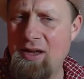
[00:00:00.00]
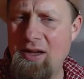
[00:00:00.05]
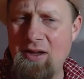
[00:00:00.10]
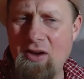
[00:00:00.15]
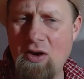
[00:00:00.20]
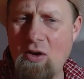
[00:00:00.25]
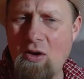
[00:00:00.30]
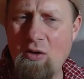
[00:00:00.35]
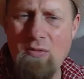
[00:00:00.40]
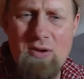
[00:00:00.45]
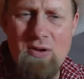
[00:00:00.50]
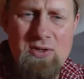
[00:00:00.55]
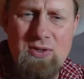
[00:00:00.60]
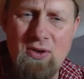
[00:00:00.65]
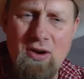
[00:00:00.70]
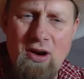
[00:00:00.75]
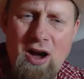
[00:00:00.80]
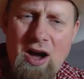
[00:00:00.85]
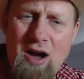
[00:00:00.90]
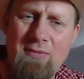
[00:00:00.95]
owner's
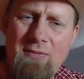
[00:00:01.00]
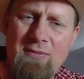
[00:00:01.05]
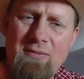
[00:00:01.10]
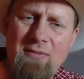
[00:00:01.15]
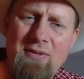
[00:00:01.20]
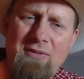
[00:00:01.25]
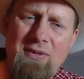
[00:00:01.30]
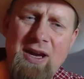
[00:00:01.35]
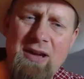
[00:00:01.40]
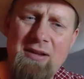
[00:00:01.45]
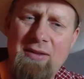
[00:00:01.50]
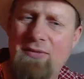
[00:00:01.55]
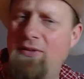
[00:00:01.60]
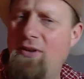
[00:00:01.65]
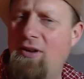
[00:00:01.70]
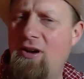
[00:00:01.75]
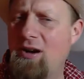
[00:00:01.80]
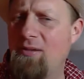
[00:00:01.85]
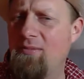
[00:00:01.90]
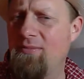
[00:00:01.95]
draw from the family
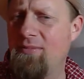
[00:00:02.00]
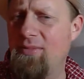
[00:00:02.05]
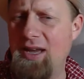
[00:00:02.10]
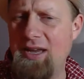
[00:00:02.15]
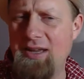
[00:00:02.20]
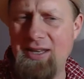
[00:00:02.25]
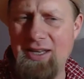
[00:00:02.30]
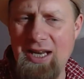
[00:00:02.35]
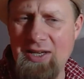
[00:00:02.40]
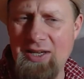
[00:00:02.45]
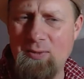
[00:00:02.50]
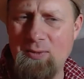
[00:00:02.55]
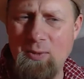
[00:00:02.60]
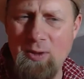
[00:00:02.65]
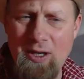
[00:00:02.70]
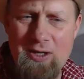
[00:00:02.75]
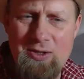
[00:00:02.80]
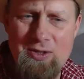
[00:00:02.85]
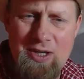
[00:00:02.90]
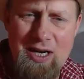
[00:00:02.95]
farm, it's
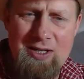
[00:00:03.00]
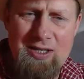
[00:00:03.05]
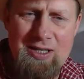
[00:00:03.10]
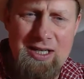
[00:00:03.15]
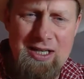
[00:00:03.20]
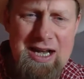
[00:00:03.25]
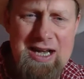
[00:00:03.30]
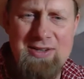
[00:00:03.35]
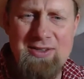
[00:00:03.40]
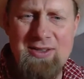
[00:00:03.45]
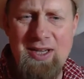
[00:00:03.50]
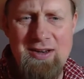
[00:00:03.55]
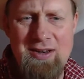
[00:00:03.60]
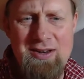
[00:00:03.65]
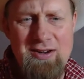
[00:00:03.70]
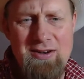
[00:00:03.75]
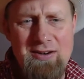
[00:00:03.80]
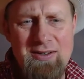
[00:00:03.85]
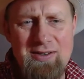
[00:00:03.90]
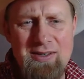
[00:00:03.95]
really changed in the last 10
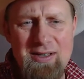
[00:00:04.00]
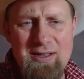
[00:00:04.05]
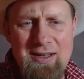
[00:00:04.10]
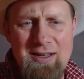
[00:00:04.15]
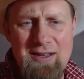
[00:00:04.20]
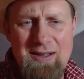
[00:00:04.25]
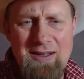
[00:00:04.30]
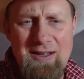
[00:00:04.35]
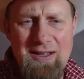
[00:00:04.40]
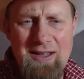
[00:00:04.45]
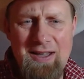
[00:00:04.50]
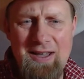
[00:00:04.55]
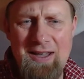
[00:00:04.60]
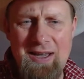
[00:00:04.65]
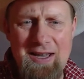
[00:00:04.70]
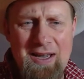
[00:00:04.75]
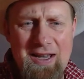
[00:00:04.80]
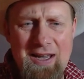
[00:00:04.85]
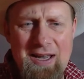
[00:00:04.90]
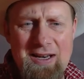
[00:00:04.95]
years.
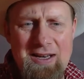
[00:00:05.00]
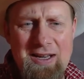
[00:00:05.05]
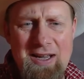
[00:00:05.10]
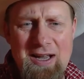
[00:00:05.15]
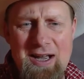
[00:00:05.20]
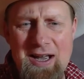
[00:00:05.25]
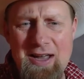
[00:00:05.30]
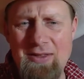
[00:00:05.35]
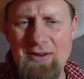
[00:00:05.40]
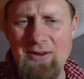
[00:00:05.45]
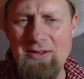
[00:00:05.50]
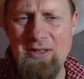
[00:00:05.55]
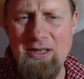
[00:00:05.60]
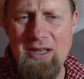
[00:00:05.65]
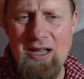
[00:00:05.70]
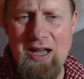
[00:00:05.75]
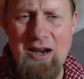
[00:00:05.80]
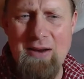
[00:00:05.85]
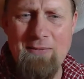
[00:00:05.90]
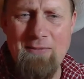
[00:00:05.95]
And there's a
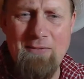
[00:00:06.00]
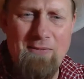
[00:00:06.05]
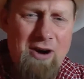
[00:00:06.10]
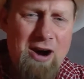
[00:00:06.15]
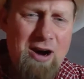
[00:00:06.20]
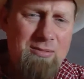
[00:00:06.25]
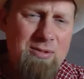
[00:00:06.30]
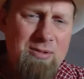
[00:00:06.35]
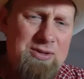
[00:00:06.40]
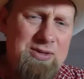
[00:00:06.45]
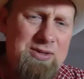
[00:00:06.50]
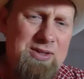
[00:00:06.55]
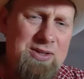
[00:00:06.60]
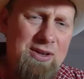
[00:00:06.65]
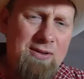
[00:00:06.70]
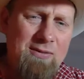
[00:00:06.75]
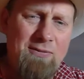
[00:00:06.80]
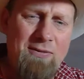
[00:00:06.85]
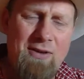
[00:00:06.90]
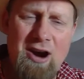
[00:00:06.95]
lot of farmers
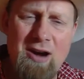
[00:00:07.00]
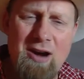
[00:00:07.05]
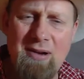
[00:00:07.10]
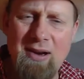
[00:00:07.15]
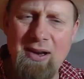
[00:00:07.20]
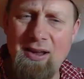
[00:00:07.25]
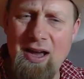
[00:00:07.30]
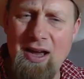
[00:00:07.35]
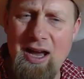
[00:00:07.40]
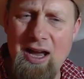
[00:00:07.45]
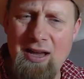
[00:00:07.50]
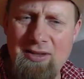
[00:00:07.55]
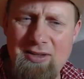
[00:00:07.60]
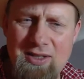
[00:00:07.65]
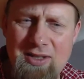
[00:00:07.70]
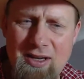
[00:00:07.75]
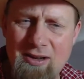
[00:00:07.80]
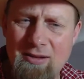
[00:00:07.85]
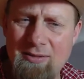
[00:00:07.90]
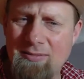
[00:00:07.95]
still farming,
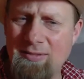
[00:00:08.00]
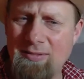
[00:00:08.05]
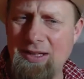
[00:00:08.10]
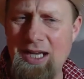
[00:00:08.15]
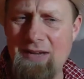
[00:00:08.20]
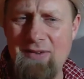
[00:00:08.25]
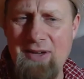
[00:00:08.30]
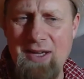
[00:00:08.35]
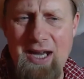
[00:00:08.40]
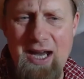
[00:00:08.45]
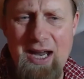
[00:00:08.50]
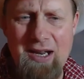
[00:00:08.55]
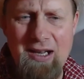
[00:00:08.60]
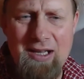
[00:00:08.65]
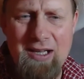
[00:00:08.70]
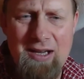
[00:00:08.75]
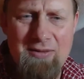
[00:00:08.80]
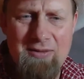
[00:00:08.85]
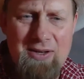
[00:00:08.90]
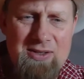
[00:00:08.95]
still living at a
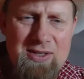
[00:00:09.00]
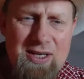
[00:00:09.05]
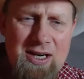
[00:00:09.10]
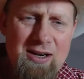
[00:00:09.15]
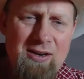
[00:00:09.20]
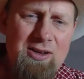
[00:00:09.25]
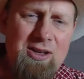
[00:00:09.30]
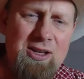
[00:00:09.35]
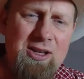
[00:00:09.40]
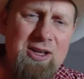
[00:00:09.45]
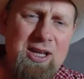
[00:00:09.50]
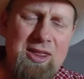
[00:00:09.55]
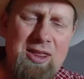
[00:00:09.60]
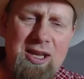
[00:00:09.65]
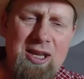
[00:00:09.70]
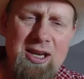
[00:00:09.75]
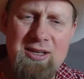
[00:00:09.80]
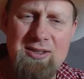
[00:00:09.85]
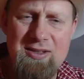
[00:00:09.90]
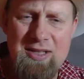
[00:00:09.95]
living standard that they
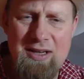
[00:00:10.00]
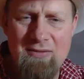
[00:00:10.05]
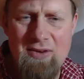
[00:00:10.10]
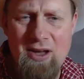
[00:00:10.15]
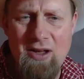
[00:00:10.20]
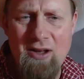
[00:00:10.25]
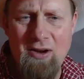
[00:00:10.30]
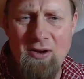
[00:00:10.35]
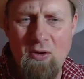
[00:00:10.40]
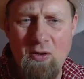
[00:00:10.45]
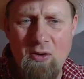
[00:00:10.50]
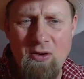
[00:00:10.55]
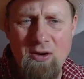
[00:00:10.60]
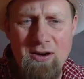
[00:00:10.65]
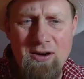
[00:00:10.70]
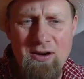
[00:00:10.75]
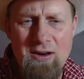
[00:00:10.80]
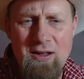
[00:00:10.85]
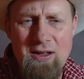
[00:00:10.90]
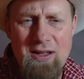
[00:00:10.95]
think it's $7 corn.
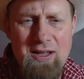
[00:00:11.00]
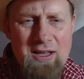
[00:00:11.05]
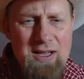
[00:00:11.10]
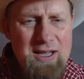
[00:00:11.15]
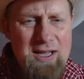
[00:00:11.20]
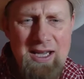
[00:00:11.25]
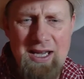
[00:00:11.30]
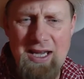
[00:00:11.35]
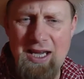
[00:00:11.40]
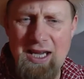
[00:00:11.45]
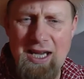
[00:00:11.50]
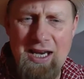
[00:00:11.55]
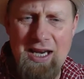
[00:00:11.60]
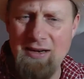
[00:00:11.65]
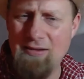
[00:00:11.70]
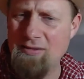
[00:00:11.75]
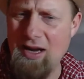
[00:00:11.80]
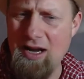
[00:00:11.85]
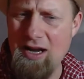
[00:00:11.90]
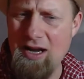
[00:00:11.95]
And